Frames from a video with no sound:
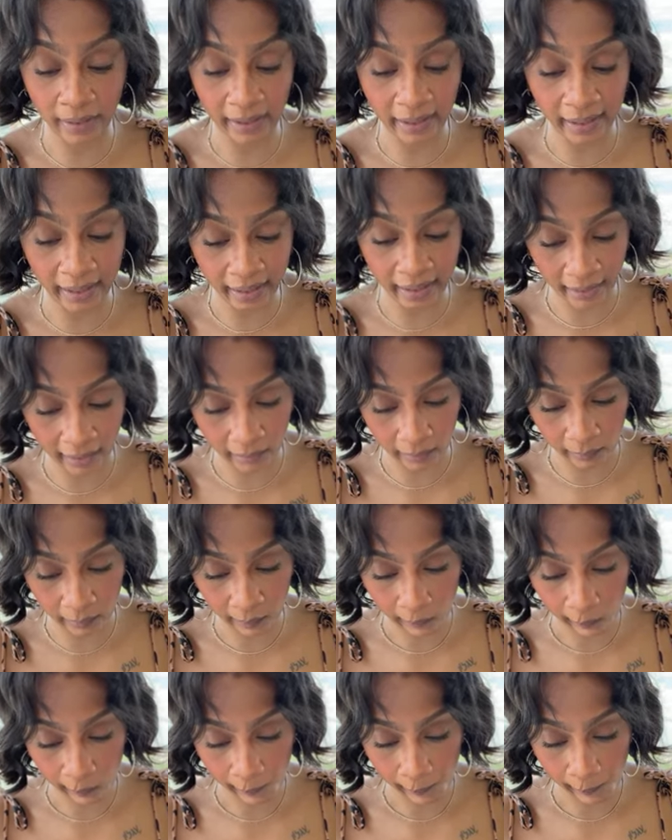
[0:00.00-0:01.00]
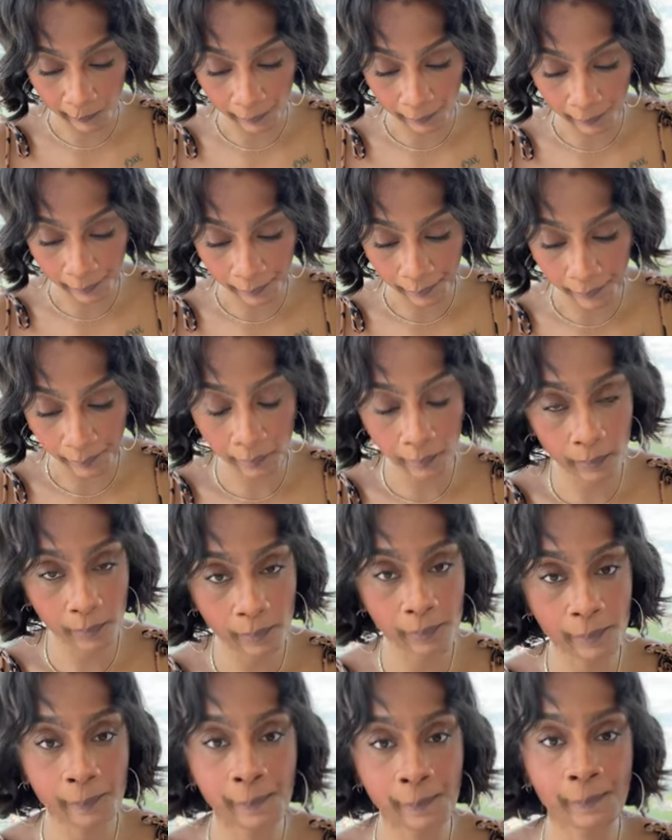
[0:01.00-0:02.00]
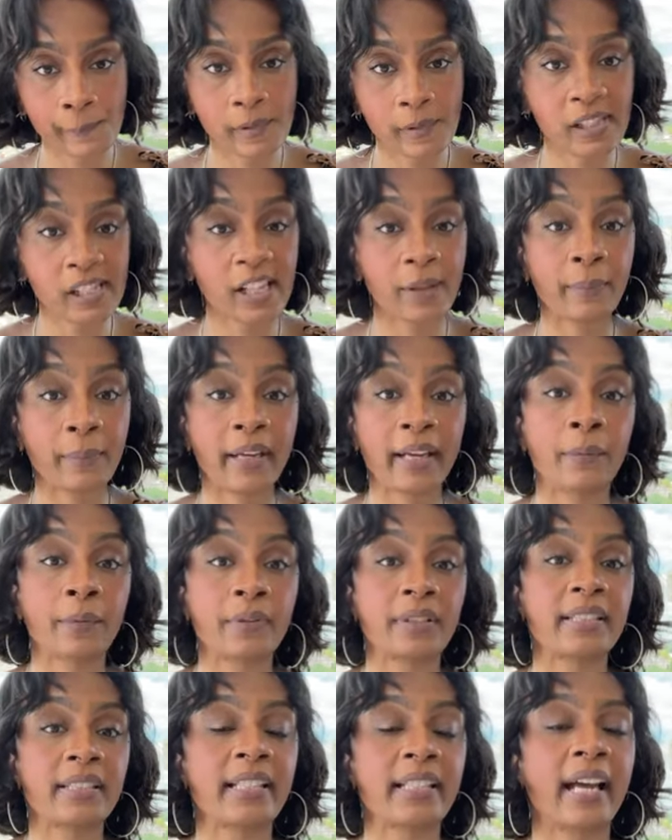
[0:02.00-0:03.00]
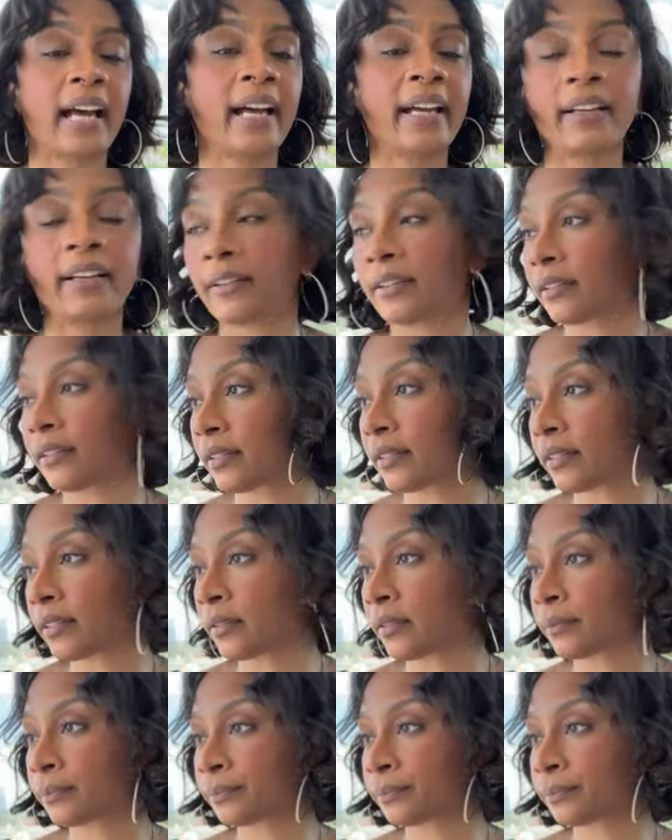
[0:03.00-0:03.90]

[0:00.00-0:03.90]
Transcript: again. This man was tired.